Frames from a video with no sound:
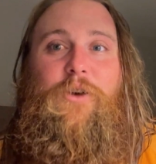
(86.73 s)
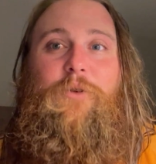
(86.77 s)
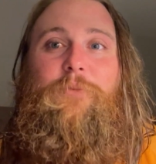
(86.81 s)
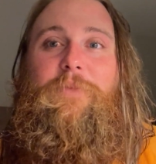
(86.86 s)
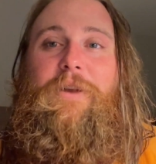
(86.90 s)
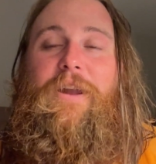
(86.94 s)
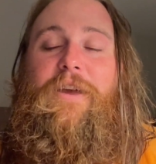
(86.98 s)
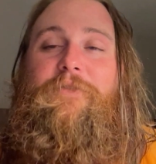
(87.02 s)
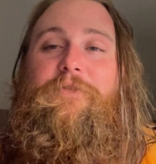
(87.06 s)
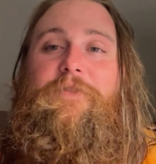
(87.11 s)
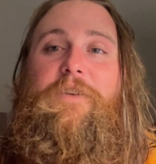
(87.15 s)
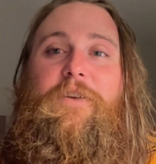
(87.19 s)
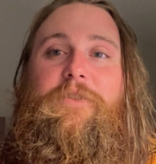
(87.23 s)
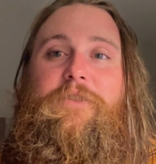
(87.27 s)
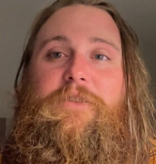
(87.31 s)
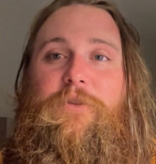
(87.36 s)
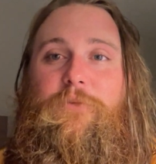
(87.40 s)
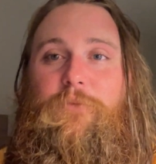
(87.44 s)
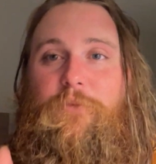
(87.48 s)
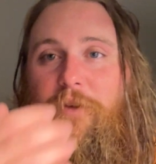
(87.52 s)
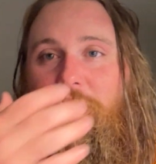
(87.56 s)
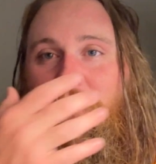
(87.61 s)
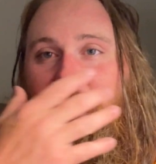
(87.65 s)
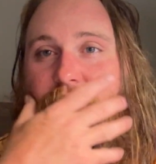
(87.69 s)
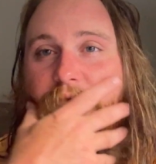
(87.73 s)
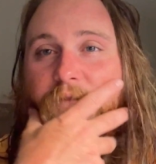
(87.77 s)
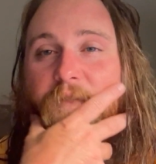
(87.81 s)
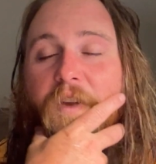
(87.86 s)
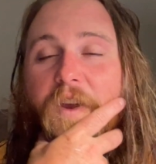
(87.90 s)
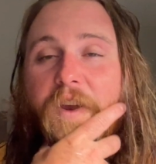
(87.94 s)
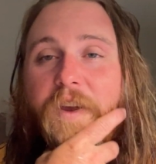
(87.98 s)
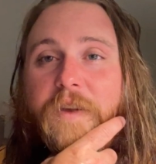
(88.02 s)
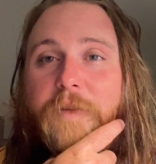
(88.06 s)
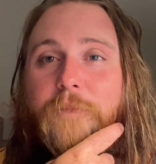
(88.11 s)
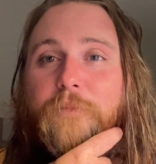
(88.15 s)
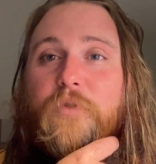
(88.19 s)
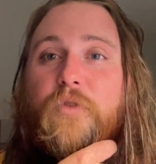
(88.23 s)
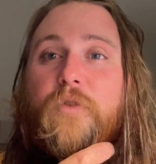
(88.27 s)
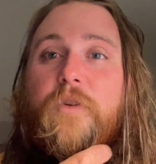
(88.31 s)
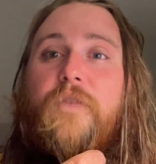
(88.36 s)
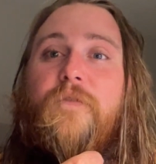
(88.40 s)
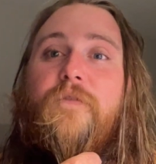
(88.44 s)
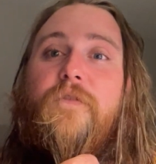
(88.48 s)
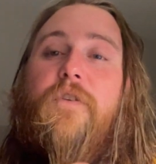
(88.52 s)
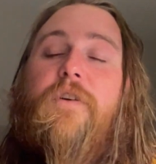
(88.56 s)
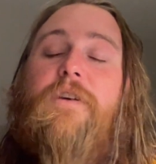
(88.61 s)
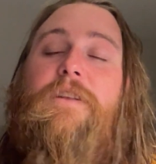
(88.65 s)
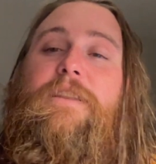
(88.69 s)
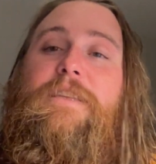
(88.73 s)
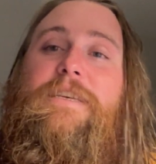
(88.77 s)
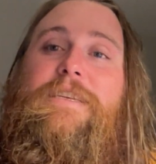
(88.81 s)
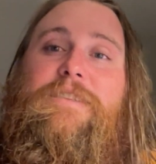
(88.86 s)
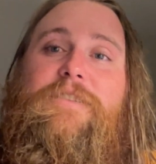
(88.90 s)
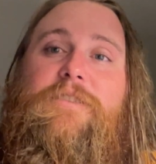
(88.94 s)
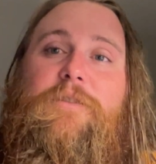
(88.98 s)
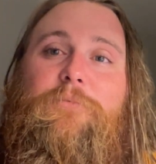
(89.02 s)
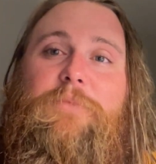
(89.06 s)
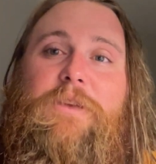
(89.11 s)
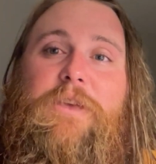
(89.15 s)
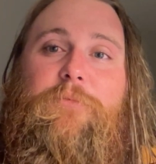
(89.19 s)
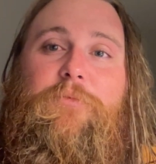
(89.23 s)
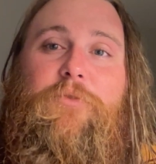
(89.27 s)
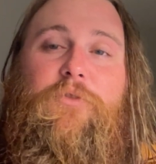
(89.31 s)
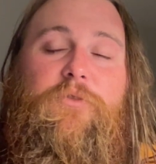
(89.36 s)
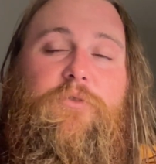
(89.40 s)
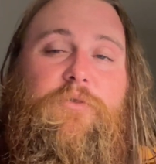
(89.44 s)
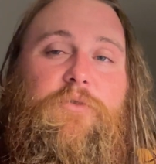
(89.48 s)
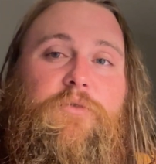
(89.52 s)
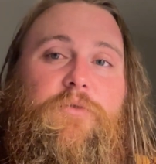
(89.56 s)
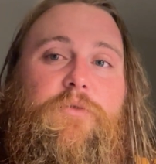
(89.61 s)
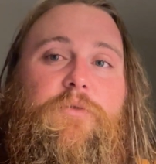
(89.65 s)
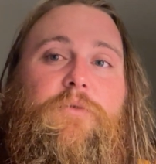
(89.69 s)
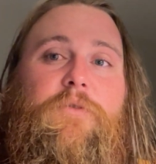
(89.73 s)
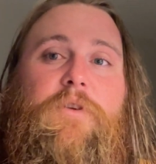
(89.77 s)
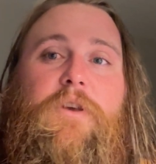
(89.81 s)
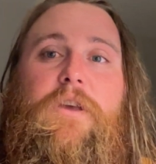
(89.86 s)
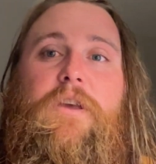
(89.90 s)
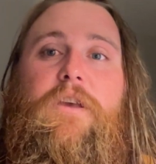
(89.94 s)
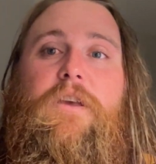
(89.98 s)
but I felt it was very important for at least the people who